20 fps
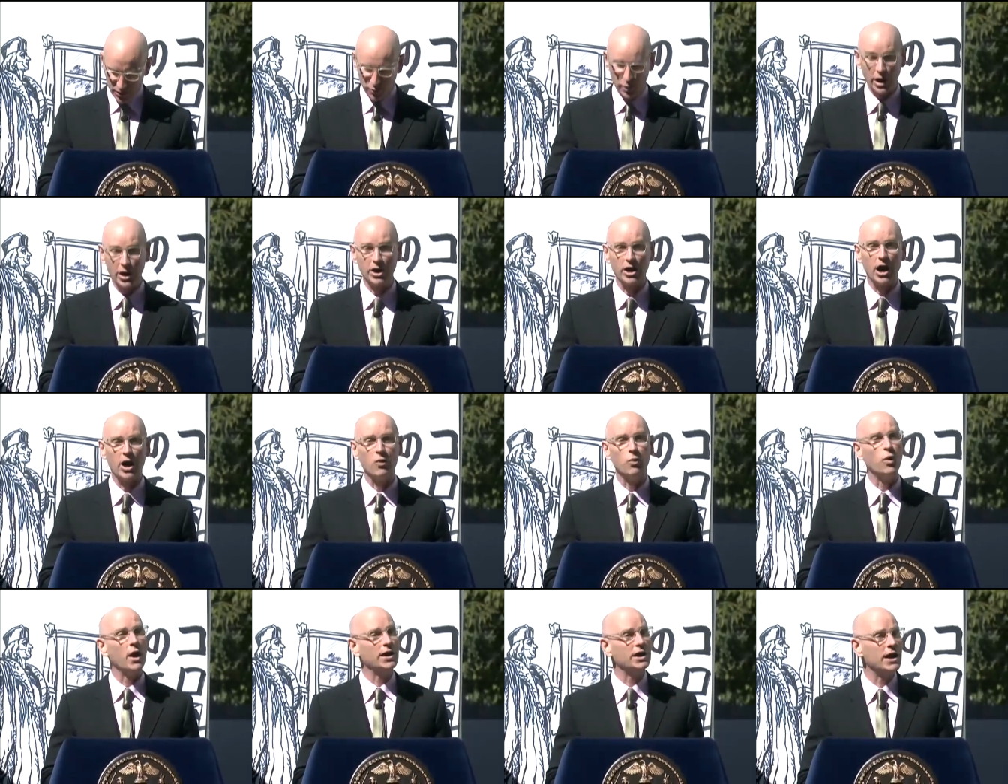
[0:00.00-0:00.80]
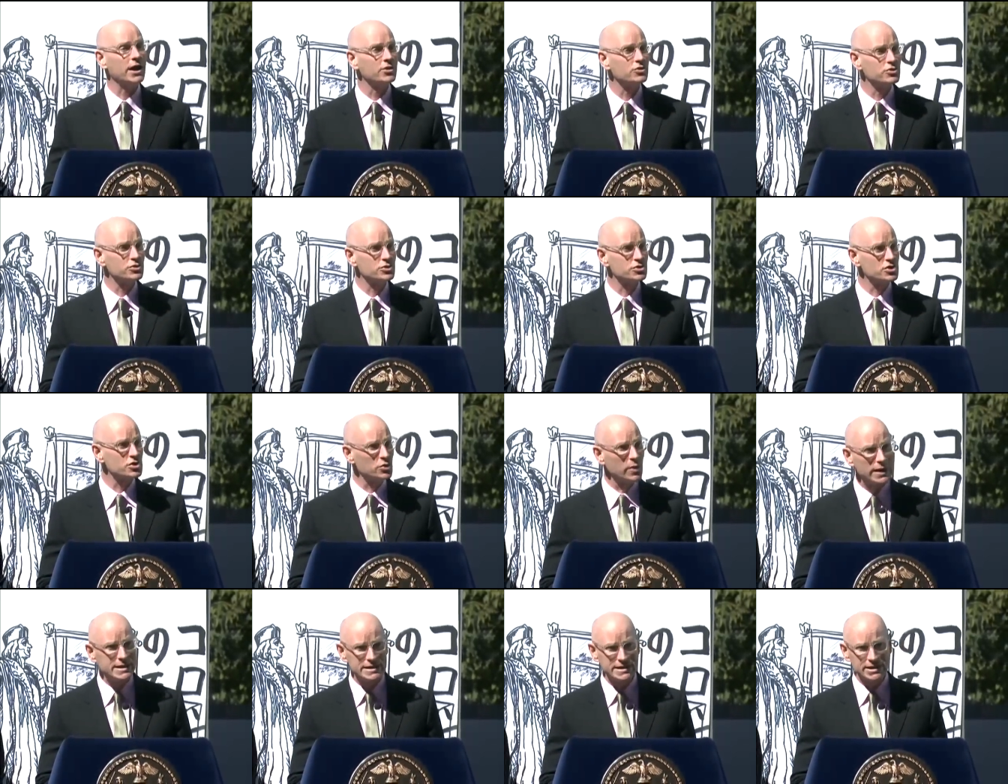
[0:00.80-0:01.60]
where a
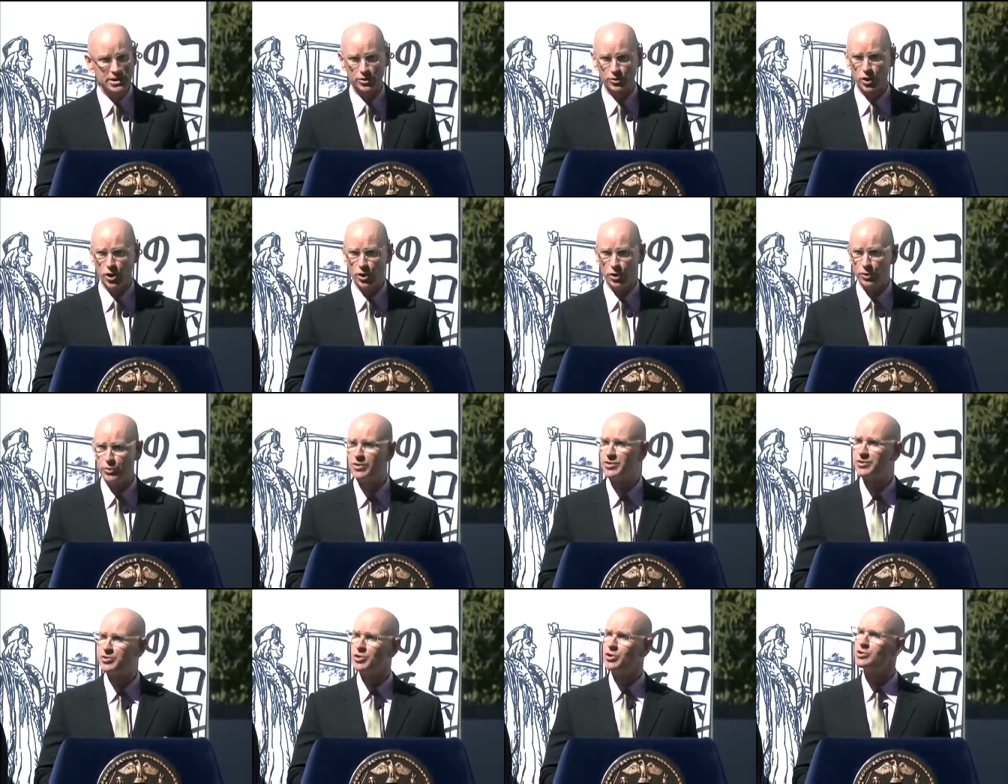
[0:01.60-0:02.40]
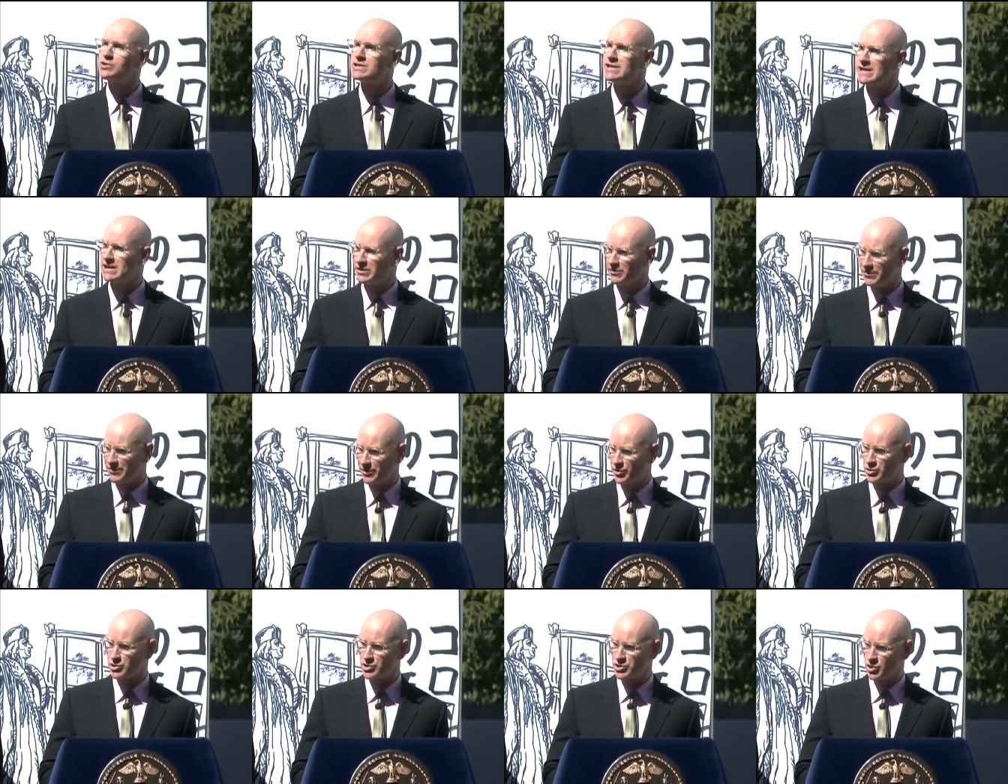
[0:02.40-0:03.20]
120-year-old,
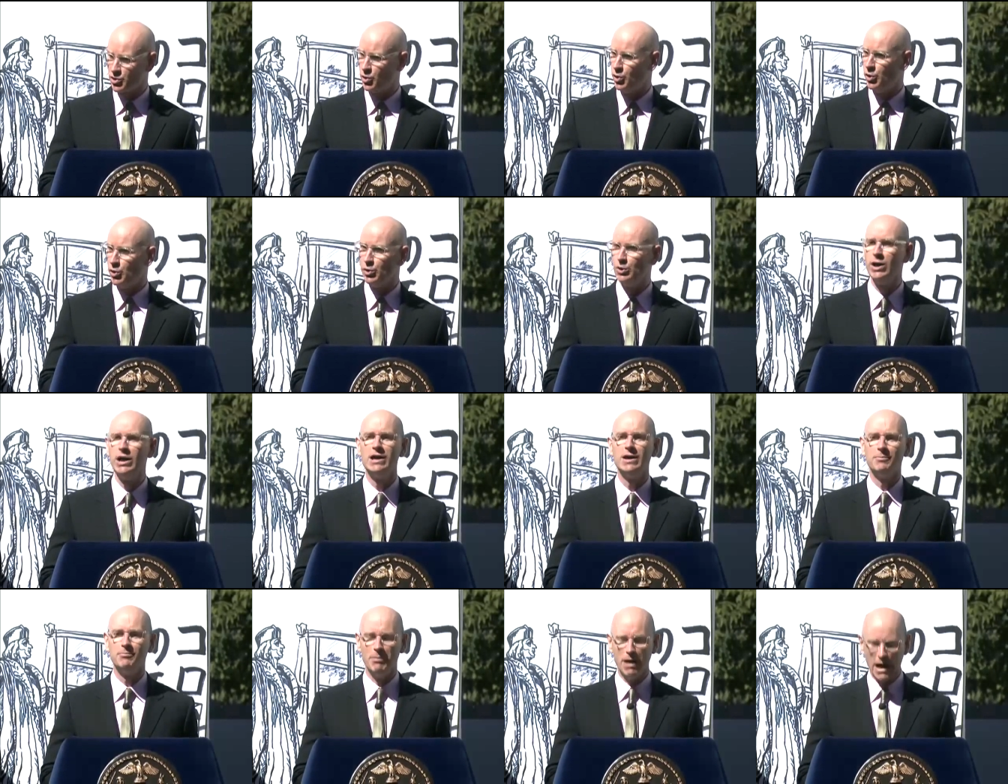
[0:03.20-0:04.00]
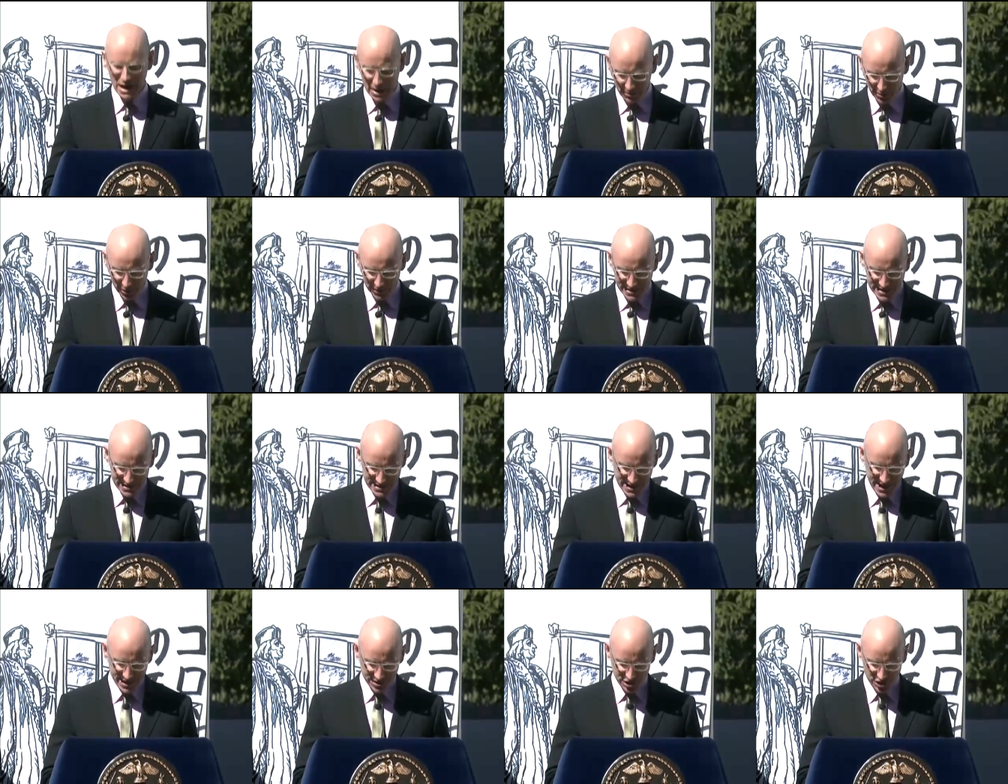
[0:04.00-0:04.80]
13-foot-tall marble
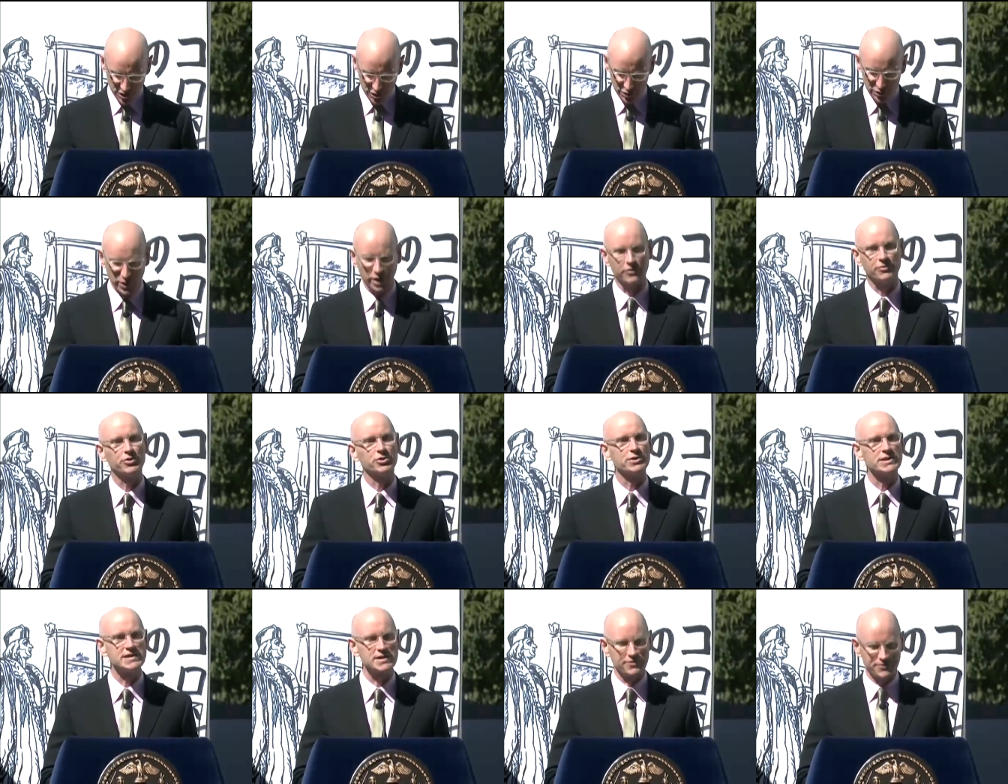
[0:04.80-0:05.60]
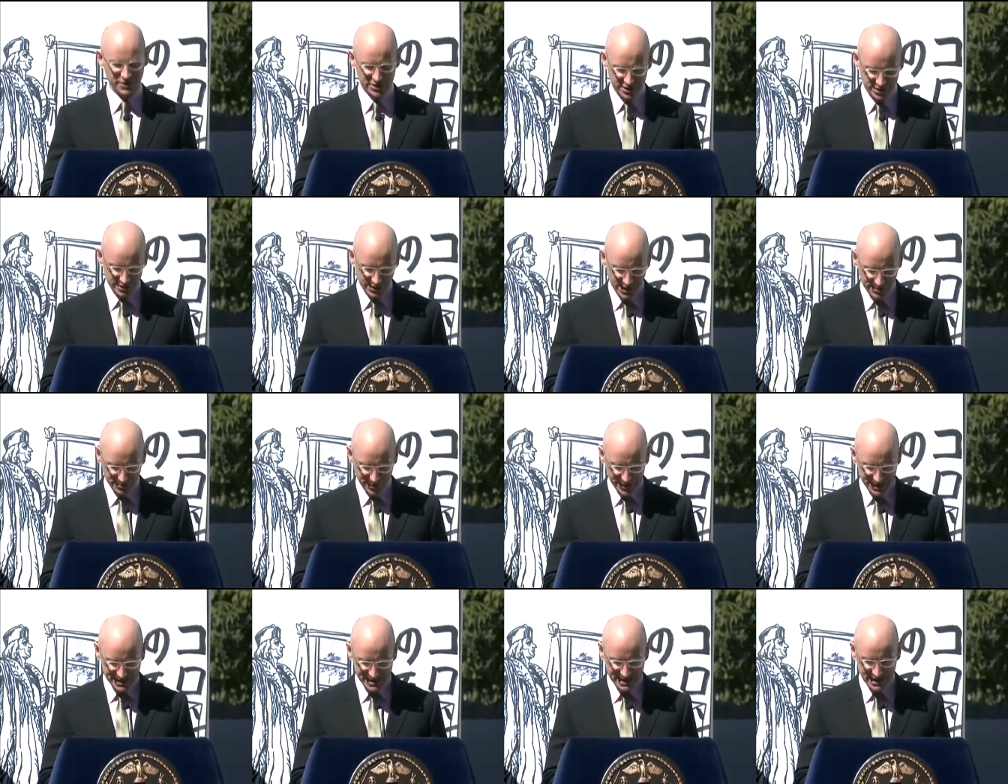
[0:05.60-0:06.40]
statue of Christopher
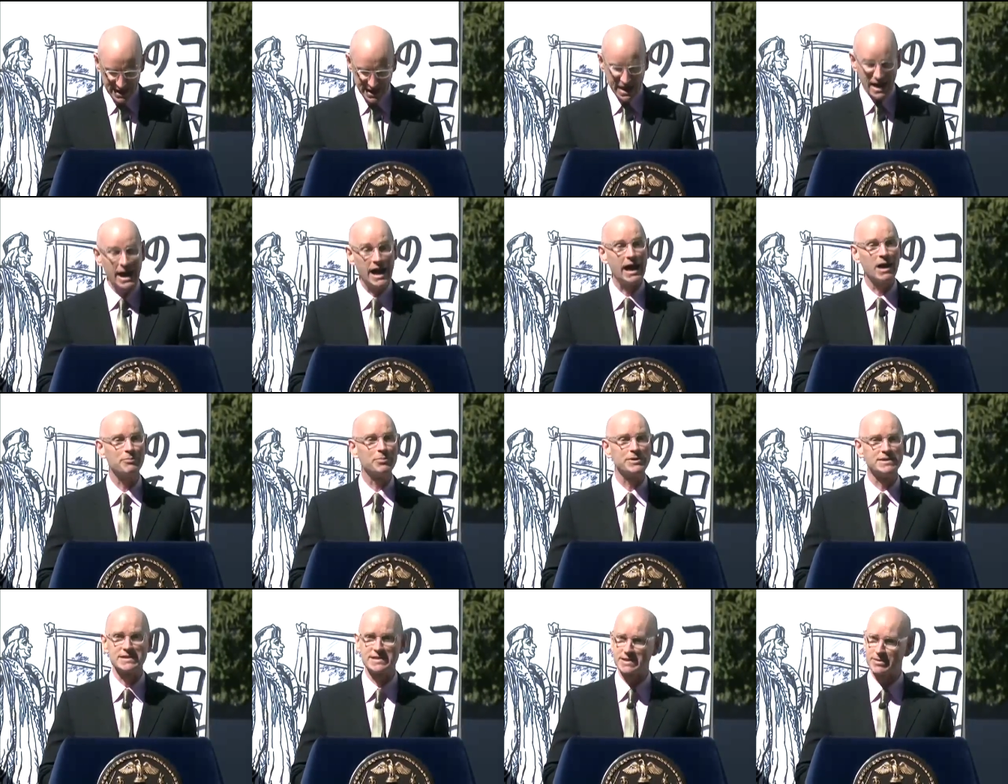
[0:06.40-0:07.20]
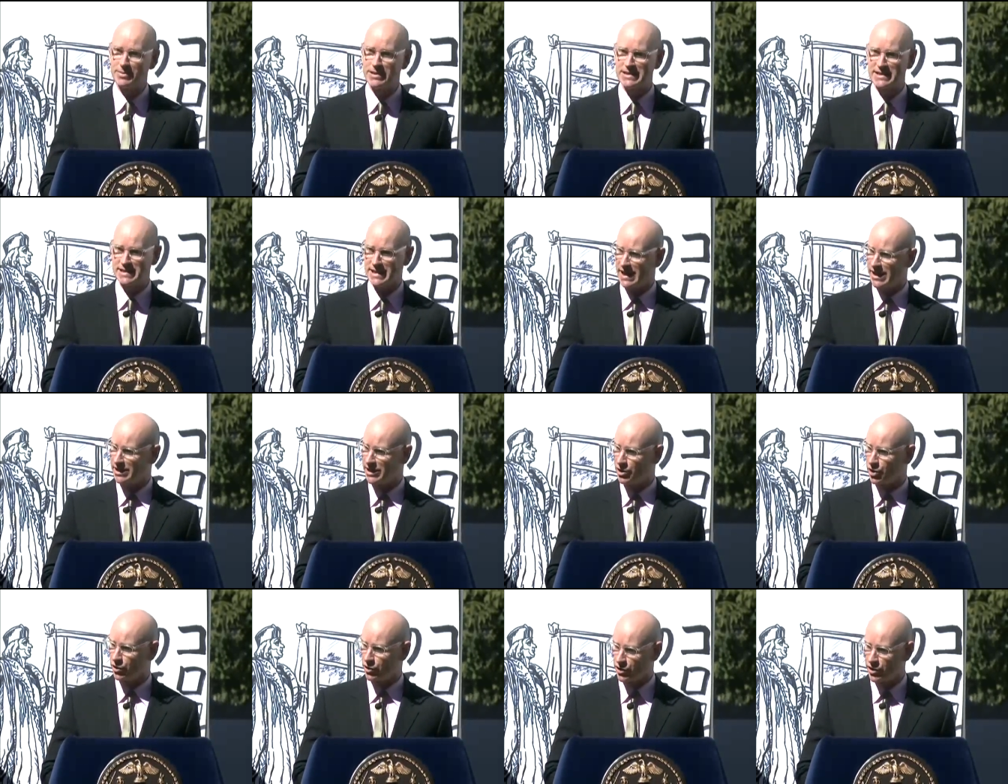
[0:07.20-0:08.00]
Columbus happens to be
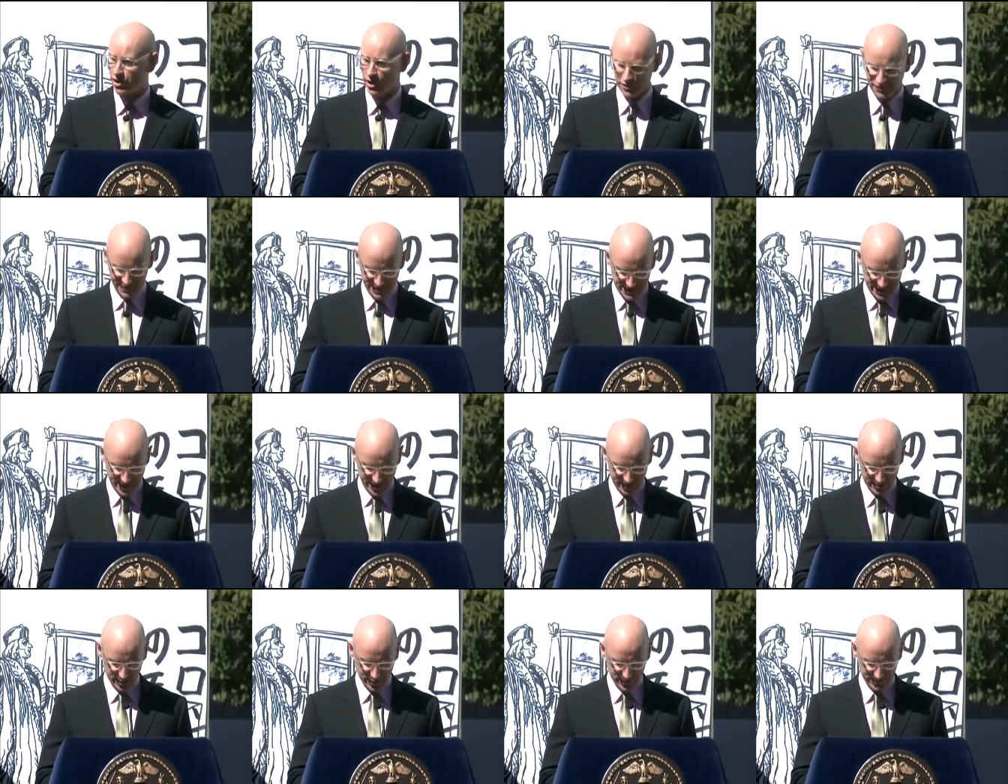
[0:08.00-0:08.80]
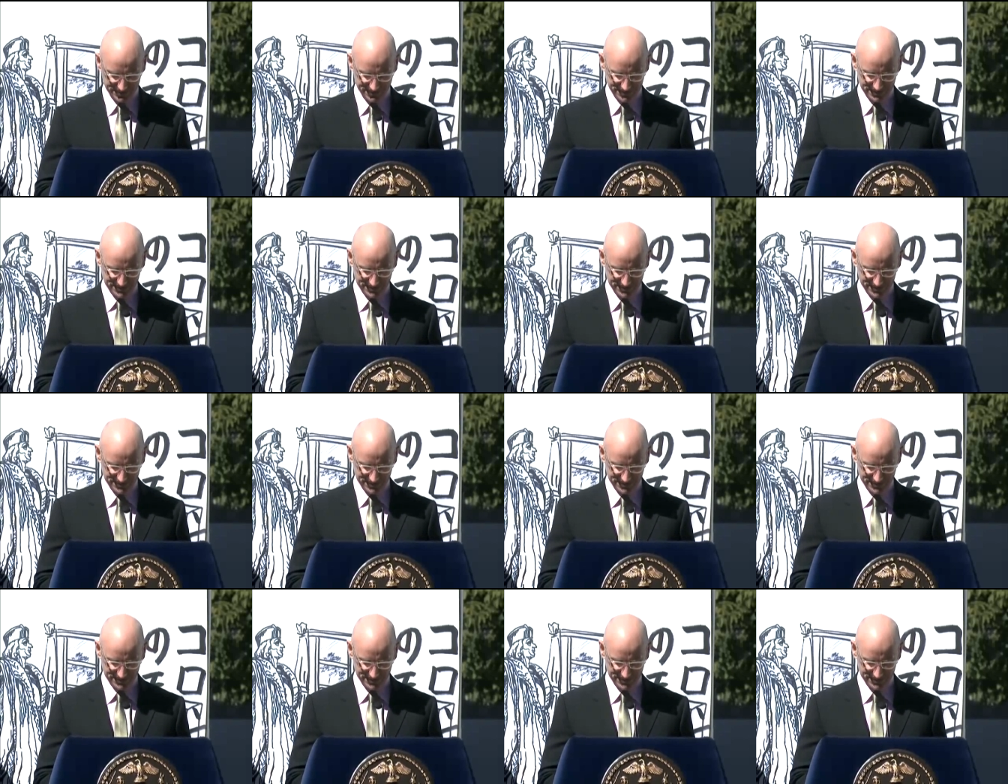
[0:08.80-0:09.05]
standing on the coffee table.